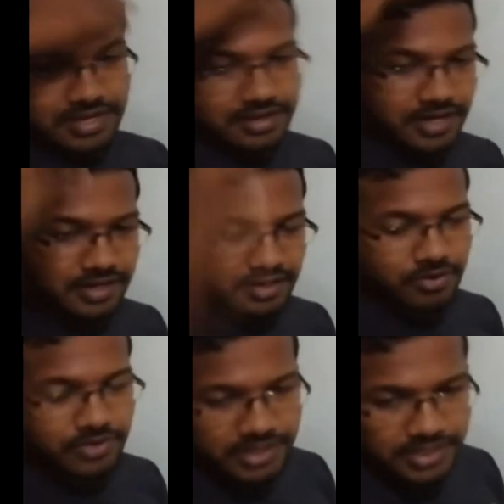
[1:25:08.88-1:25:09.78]
Yeah.
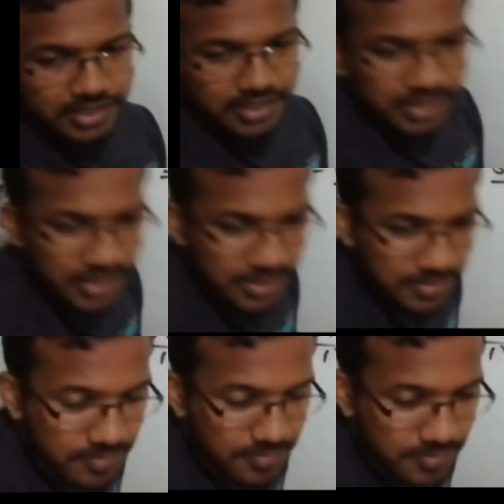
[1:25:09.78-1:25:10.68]
But in this
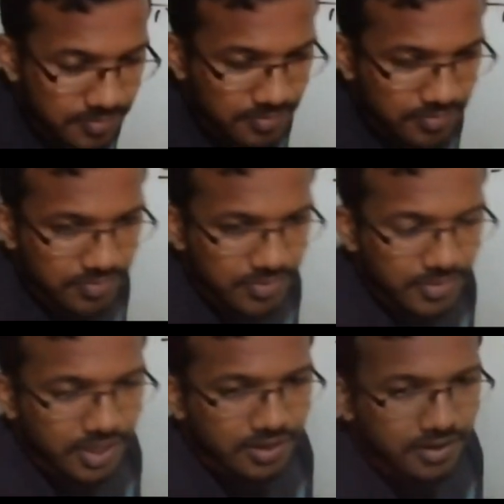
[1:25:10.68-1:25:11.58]
case, right?
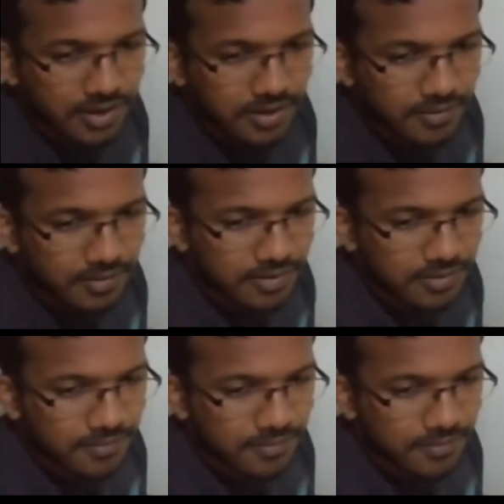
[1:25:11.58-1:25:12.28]
Yeah. Sorry.